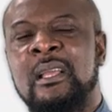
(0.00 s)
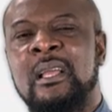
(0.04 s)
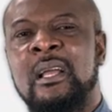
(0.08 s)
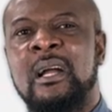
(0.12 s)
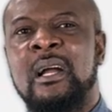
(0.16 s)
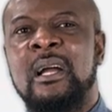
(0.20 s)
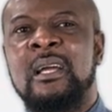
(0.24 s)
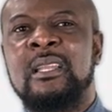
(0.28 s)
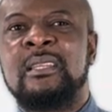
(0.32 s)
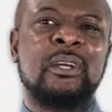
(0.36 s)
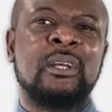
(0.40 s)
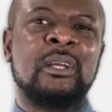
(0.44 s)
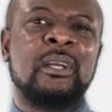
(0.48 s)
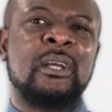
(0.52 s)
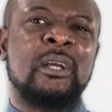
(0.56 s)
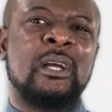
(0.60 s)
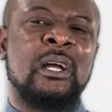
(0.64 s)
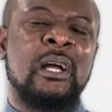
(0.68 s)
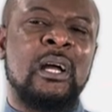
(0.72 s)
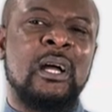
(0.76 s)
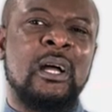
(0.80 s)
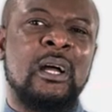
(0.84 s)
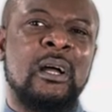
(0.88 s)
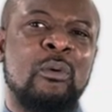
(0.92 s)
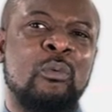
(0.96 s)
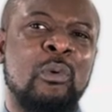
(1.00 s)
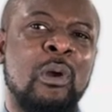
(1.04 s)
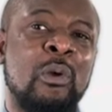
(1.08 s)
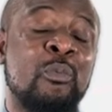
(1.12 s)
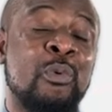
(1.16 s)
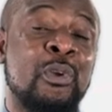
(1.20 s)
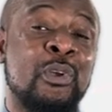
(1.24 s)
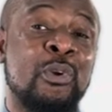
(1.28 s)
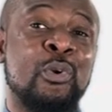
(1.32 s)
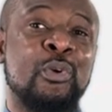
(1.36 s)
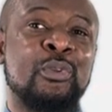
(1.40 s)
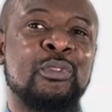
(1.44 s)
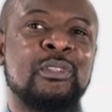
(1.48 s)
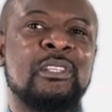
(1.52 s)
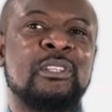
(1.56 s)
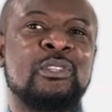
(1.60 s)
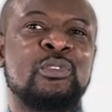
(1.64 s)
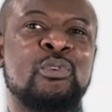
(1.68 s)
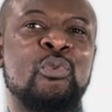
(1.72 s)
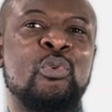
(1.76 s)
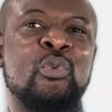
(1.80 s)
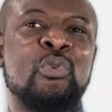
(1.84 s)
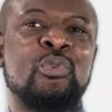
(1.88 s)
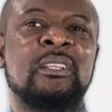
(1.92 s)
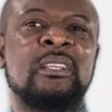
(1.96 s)
And uh, when we run this
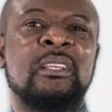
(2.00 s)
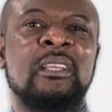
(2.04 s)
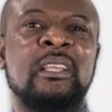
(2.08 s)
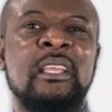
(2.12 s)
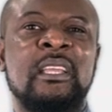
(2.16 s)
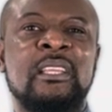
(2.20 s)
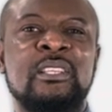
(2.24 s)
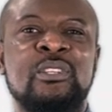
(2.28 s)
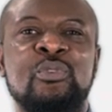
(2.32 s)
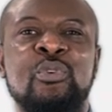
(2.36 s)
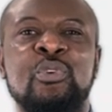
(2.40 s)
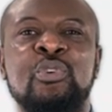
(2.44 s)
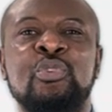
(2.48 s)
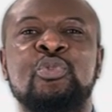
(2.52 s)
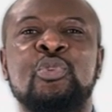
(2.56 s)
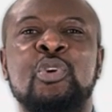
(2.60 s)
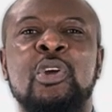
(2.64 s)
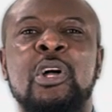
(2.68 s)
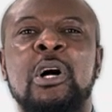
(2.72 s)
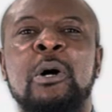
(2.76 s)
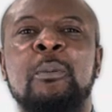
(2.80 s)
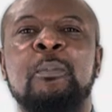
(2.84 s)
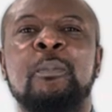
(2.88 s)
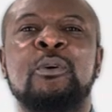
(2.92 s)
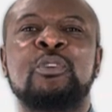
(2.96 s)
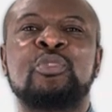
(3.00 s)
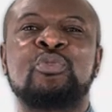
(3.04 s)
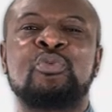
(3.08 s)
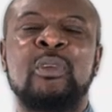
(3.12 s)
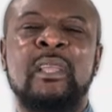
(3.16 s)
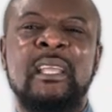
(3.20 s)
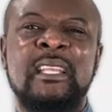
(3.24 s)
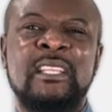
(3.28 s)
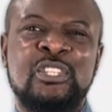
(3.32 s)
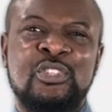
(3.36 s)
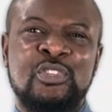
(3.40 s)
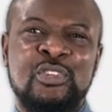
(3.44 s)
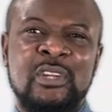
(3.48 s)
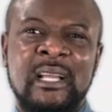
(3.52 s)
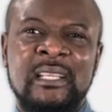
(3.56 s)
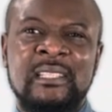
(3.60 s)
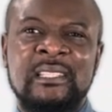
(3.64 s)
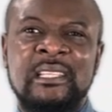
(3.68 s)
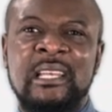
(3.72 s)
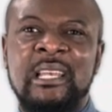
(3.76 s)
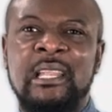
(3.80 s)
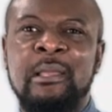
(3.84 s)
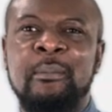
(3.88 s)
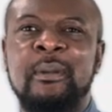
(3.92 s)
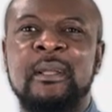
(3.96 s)
code, it's going to help us to extract the
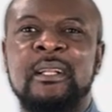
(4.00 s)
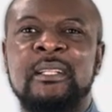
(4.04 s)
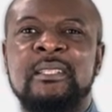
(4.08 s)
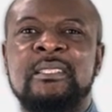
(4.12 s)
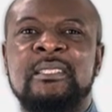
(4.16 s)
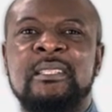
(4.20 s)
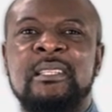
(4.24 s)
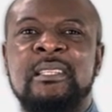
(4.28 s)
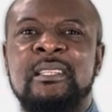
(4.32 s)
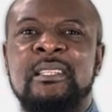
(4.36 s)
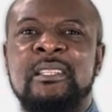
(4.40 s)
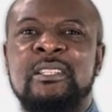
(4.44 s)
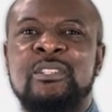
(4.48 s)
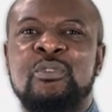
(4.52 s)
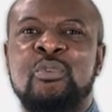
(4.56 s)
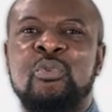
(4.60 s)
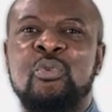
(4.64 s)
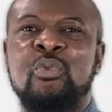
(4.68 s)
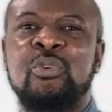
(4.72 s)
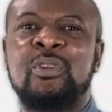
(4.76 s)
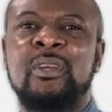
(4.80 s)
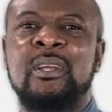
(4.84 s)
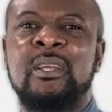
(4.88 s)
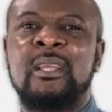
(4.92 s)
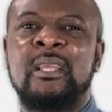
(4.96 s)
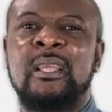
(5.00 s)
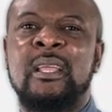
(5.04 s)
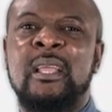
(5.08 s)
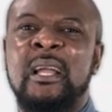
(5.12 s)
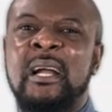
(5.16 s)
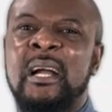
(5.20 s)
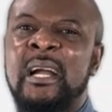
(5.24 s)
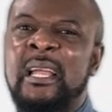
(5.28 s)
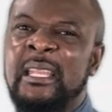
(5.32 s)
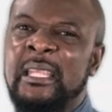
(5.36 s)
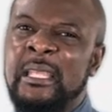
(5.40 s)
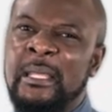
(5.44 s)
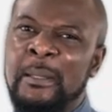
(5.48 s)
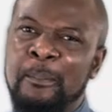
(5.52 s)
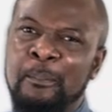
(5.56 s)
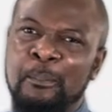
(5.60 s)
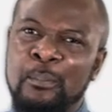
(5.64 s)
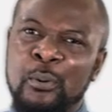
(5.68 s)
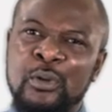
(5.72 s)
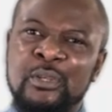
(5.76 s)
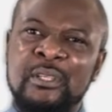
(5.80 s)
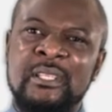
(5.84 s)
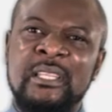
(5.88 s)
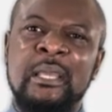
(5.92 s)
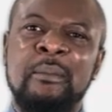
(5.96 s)
labels in this code and
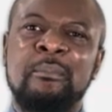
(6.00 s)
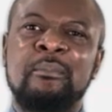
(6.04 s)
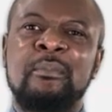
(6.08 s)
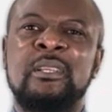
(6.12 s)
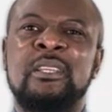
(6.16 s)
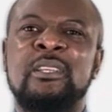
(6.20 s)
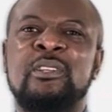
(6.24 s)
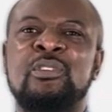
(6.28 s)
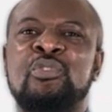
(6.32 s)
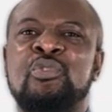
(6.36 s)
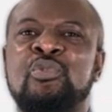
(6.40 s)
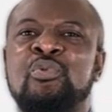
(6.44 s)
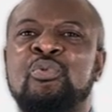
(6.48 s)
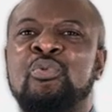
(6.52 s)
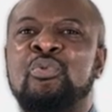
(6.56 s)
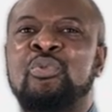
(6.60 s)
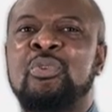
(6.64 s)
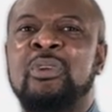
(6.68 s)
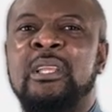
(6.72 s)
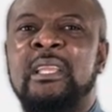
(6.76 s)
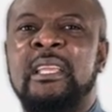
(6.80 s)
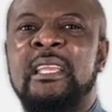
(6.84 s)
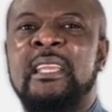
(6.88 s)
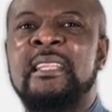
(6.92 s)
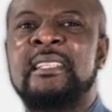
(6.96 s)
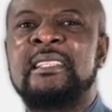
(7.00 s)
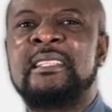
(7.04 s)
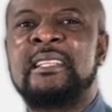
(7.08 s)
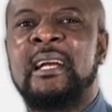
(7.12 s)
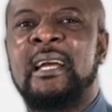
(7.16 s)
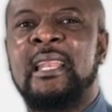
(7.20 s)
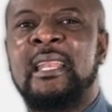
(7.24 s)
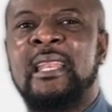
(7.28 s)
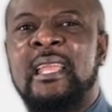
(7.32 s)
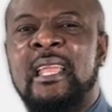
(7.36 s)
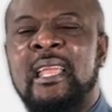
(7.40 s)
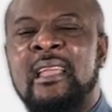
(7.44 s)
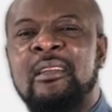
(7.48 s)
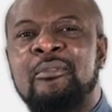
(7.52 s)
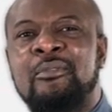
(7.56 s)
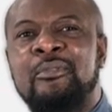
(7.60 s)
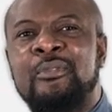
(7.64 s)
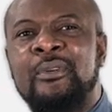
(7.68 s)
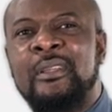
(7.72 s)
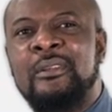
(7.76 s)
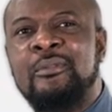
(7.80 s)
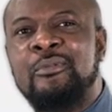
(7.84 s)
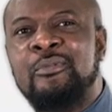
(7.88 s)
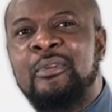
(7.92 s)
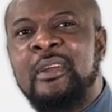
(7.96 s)
import them into each and
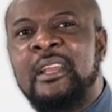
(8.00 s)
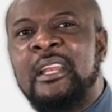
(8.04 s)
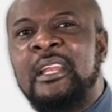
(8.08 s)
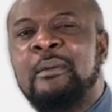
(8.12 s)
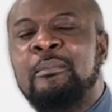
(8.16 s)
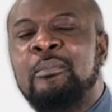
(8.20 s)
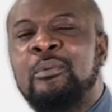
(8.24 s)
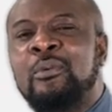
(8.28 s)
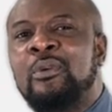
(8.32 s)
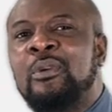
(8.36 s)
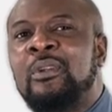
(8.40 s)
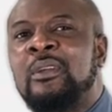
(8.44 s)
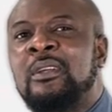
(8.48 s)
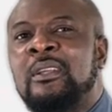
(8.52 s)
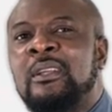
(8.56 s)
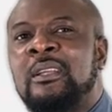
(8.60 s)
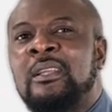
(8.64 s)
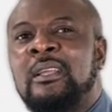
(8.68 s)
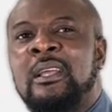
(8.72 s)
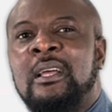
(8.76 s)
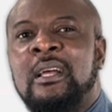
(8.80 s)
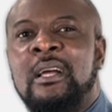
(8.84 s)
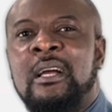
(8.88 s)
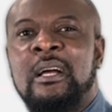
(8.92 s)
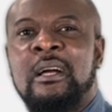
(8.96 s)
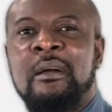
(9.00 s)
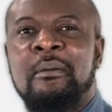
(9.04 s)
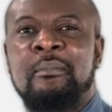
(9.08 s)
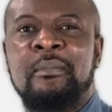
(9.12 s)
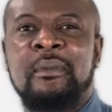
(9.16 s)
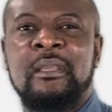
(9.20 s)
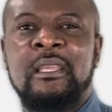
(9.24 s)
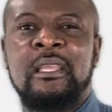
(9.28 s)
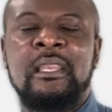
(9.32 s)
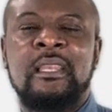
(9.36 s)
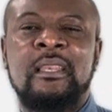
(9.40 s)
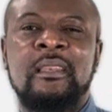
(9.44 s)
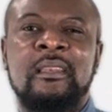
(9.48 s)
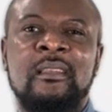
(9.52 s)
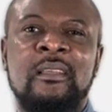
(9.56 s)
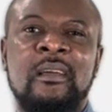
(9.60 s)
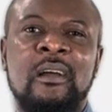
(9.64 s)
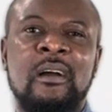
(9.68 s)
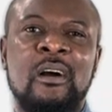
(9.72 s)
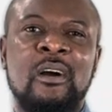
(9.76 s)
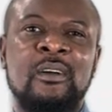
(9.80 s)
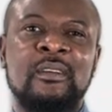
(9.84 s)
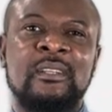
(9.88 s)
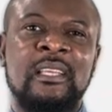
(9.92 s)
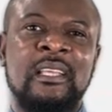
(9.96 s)
every variable um, in
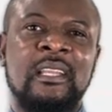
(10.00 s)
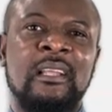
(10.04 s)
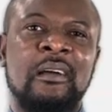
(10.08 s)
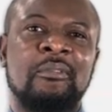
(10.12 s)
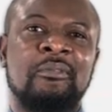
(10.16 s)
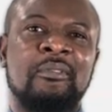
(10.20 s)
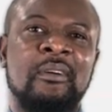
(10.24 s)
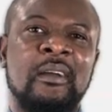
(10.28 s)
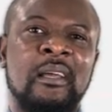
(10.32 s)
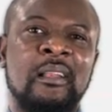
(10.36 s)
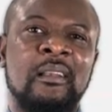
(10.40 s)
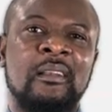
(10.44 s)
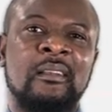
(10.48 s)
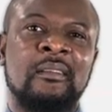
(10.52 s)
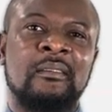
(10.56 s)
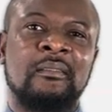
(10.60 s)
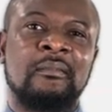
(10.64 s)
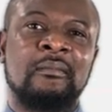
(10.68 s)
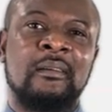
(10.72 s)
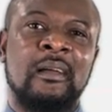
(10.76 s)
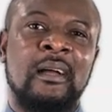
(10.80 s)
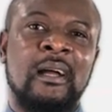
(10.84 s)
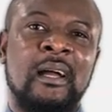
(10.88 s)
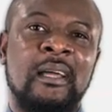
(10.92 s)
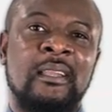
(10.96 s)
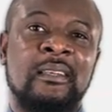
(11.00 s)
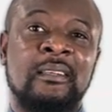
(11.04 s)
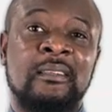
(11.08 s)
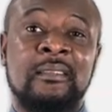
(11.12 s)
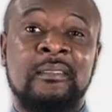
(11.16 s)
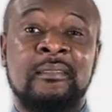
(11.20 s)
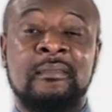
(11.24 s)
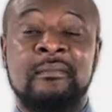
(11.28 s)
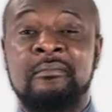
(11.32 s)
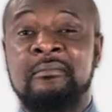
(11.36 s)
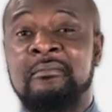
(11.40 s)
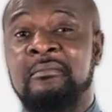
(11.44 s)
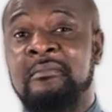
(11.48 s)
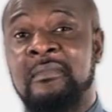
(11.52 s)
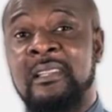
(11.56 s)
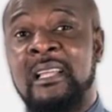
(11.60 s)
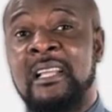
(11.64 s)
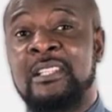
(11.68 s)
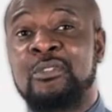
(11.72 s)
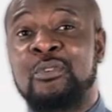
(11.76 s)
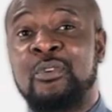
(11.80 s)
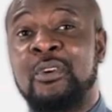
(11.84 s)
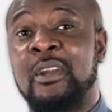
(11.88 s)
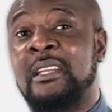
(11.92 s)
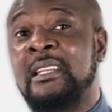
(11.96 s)
our data file. And that's
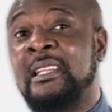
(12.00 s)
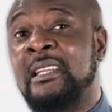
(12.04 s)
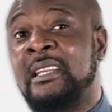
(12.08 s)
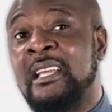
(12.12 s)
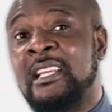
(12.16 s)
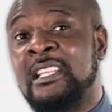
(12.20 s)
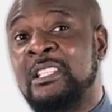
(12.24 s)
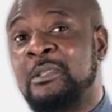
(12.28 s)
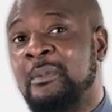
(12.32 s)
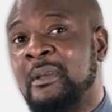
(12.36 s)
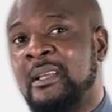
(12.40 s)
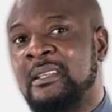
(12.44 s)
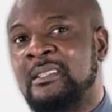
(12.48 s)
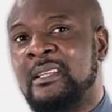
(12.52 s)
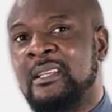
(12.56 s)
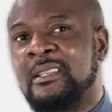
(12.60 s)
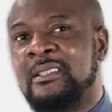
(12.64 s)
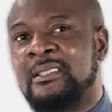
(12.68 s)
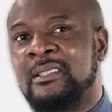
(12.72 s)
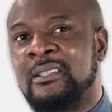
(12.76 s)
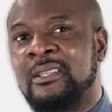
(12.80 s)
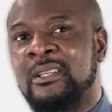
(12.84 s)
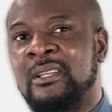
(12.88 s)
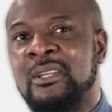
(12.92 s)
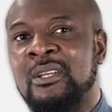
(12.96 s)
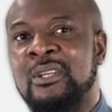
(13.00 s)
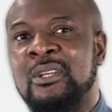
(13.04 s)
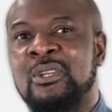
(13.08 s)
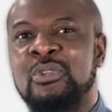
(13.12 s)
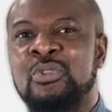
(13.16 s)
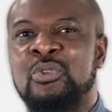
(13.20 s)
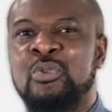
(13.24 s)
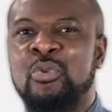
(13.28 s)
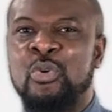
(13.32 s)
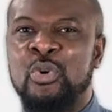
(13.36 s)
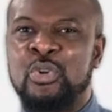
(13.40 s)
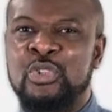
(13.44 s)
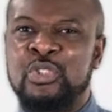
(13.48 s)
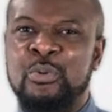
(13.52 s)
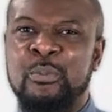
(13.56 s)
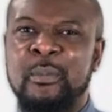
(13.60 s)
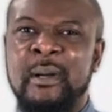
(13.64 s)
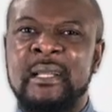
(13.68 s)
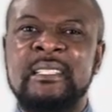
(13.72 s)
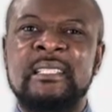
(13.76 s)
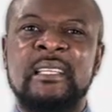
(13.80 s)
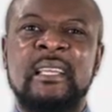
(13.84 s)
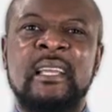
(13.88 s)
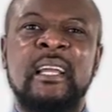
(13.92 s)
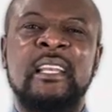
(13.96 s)
already in SPSS. So
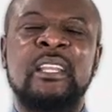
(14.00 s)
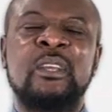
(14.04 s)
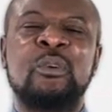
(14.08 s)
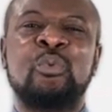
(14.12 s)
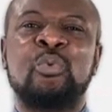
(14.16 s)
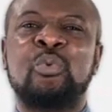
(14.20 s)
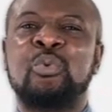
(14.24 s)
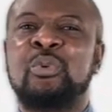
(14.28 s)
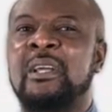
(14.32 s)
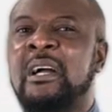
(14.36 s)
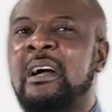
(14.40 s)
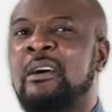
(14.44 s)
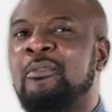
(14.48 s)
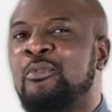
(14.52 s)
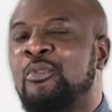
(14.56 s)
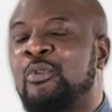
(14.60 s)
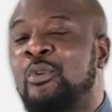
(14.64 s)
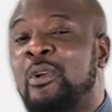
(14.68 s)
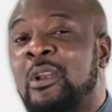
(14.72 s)
automatically we would have all